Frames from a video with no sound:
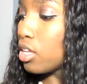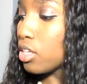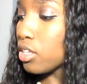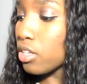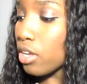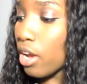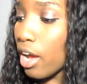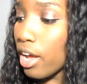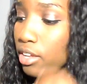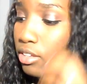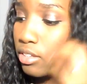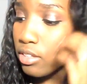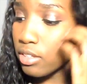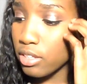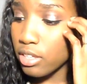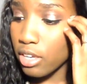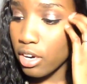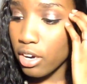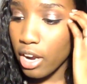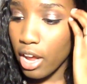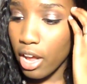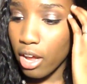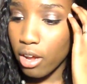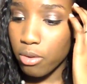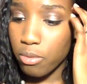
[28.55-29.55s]
So I'll
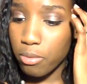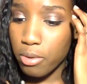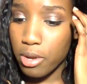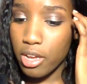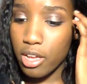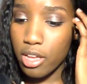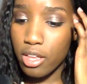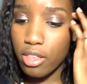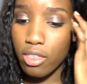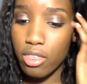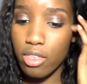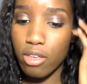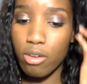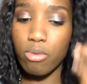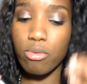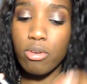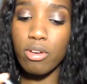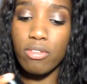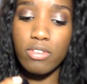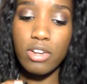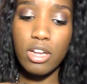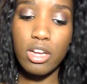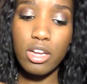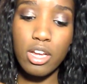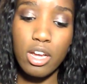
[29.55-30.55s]
start out with
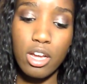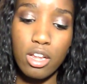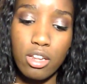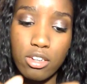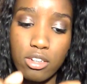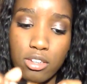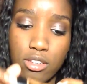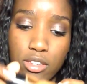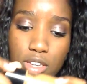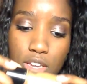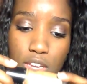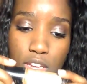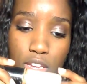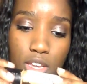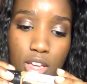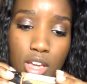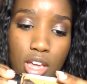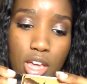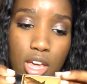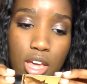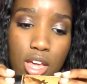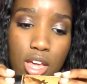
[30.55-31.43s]
Revlon Colorstay.